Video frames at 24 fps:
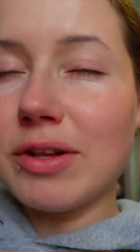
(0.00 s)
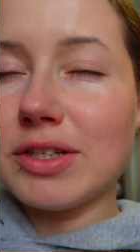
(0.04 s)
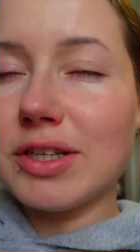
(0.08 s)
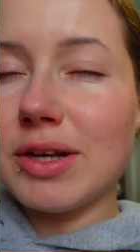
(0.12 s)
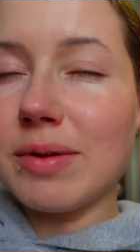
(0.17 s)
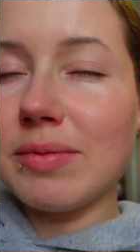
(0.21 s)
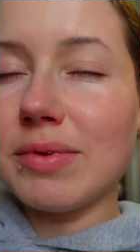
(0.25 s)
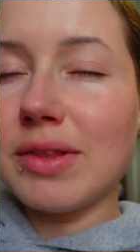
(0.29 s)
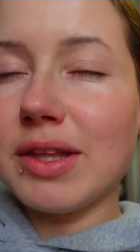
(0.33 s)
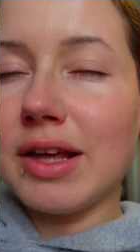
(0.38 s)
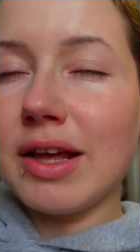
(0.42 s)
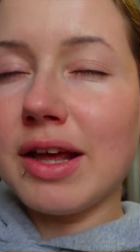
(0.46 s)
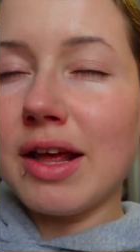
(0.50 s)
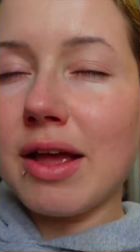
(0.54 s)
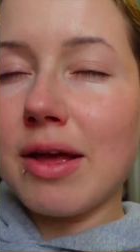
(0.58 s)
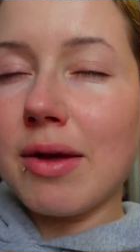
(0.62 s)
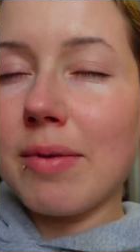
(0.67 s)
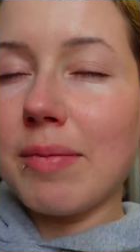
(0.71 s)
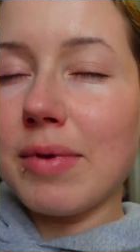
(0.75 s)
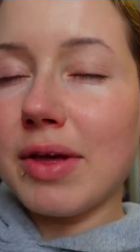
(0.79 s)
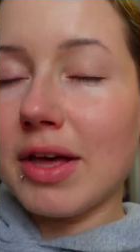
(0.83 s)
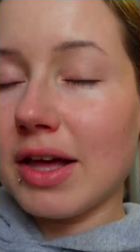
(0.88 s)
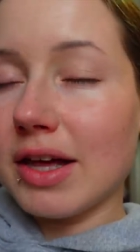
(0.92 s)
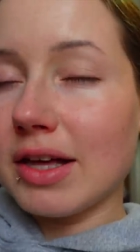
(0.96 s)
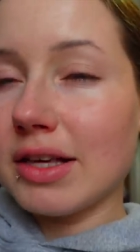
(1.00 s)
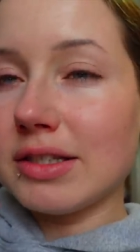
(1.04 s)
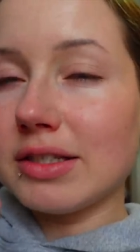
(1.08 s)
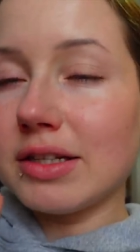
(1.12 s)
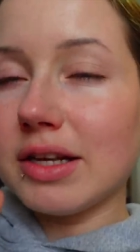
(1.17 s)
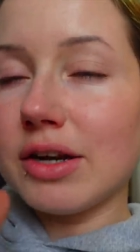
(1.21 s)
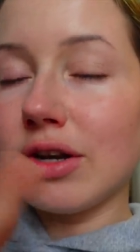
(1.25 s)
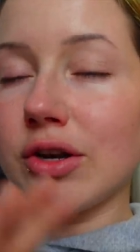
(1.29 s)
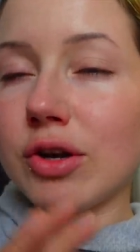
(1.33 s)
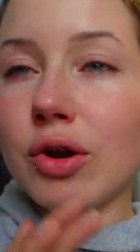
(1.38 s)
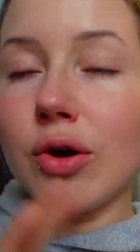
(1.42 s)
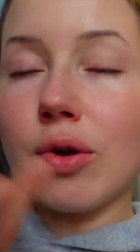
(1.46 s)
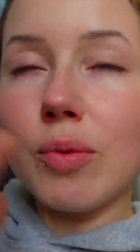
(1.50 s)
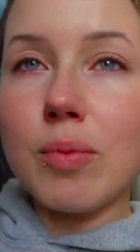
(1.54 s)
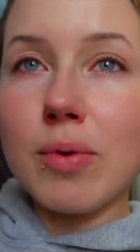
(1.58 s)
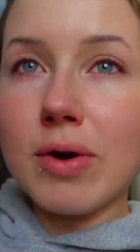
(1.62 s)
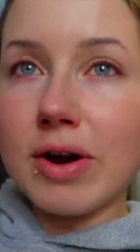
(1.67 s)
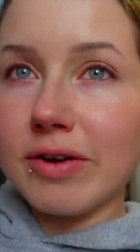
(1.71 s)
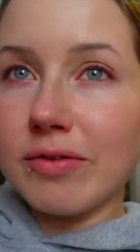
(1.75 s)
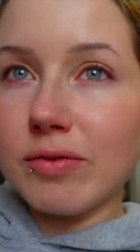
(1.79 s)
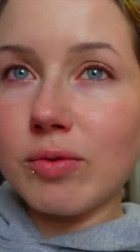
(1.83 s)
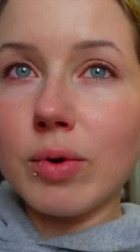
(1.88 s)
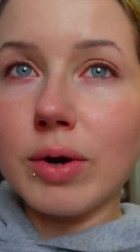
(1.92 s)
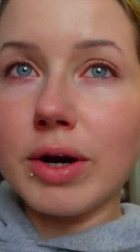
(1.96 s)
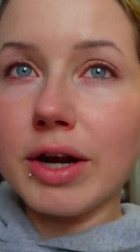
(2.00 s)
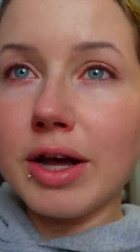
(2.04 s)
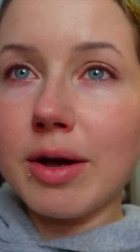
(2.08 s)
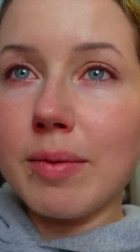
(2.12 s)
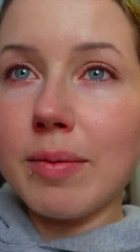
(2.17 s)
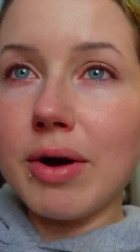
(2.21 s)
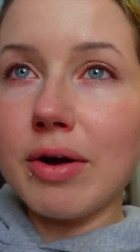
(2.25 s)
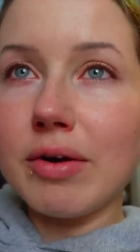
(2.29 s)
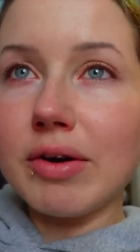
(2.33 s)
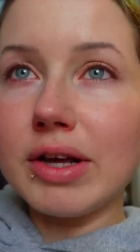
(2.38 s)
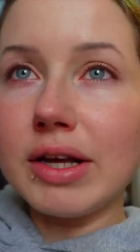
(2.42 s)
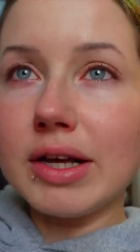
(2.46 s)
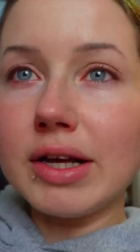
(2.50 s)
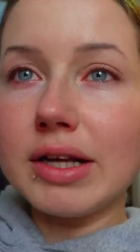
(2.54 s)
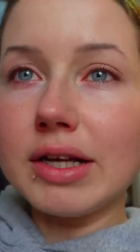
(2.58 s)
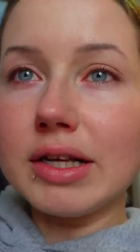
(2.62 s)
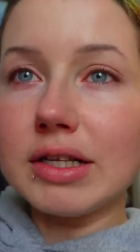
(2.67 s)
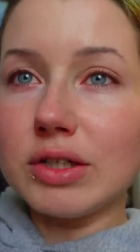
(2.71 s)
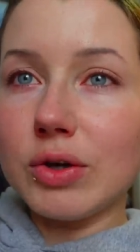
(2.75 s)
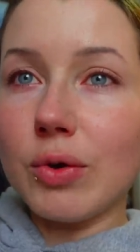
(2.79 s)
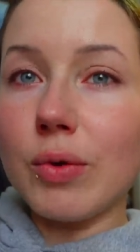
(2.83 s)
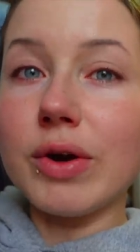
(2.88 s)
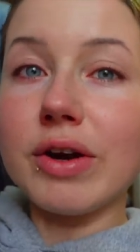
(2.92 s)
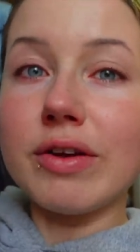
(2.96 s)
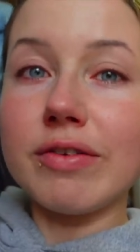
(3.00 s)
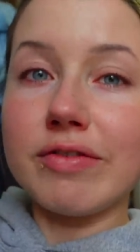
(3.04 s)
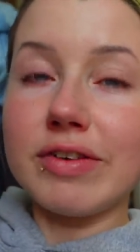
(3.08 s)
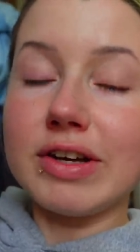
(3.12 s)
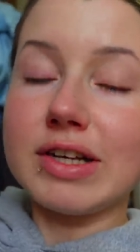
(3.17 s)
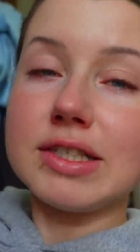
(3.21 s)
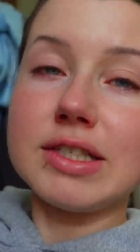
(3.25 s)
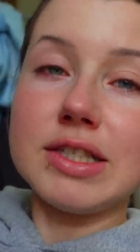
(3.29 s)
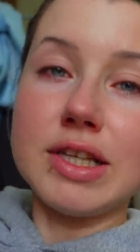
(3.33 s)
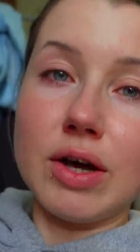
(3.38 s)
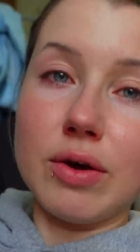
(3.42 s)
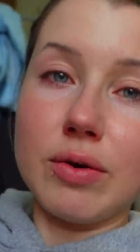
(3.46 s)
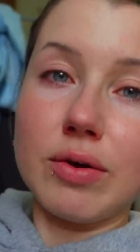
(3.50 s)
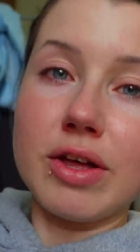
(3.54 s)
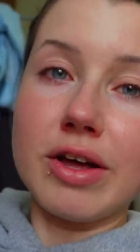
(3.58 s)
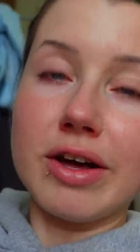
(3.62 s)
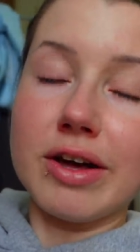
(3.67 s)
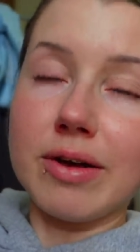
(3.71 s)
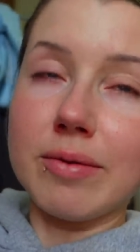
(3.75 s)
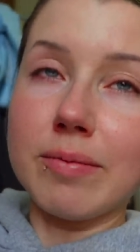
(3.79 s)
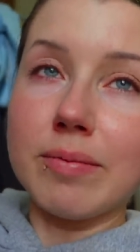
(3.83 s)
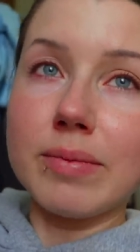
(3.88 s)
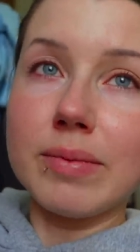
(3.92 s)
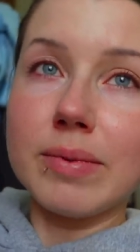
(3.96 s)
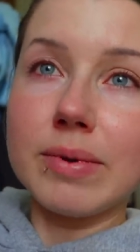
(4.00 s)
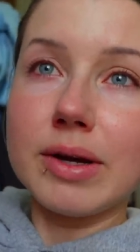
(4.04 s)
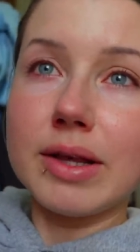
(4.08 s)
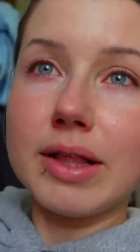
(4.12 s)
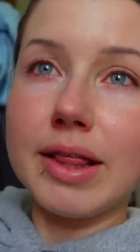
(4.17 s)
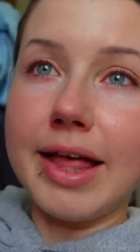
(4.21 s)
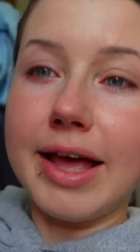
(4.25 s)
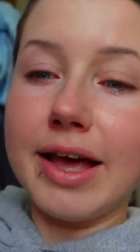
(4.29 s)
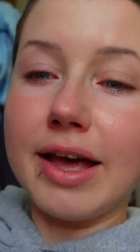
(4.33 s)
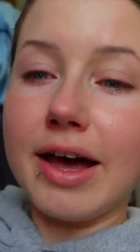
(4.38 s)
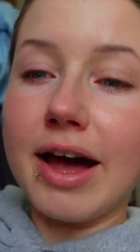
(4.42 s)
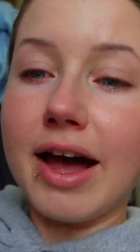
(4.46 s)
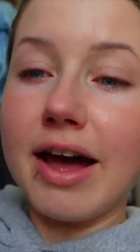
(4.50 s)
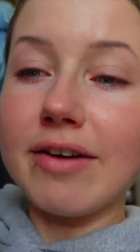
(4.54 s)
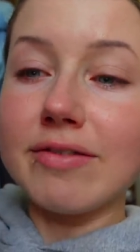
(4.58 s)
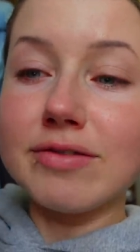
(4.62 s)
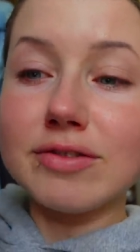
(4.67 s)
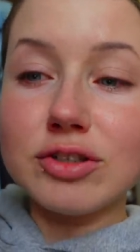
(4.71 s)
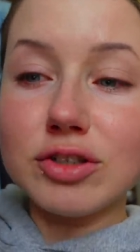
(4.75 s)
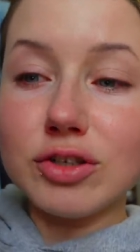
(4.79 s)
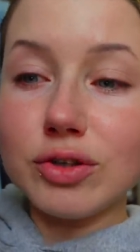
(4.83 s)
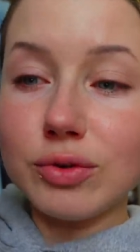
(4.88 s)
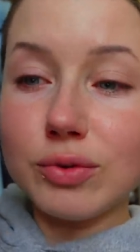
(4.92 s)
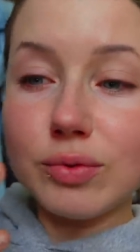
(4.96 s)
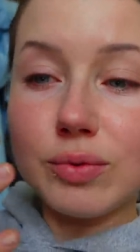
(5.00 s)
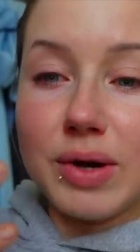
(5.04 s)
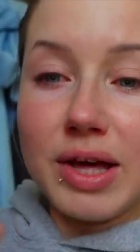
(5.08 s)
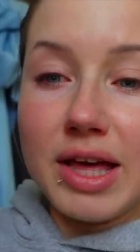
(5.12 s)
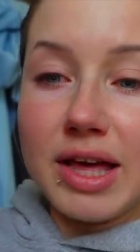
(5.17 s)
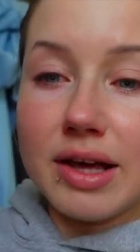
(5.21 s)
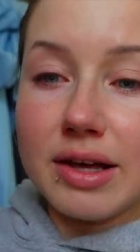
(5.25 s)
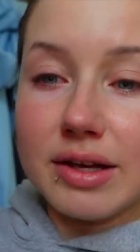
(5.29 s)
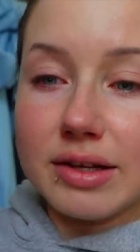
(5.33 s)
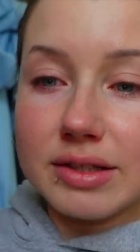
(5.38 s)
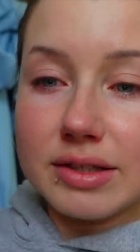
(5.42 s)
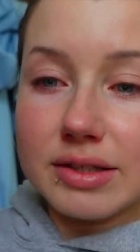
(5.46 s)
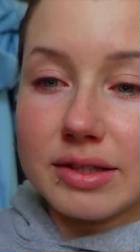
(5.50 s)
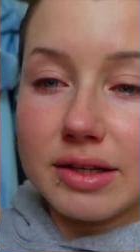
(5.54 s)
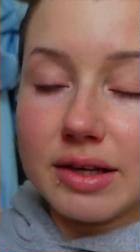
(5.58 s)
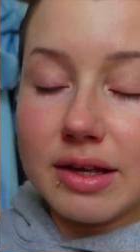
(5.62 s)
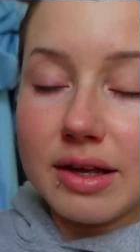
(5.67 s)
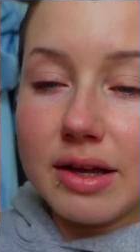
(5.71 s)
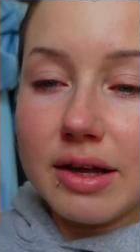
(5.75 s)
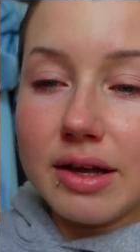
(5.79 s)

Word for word: something because no point of worrying about it is going to fix the outcome. Like, I have two weeks.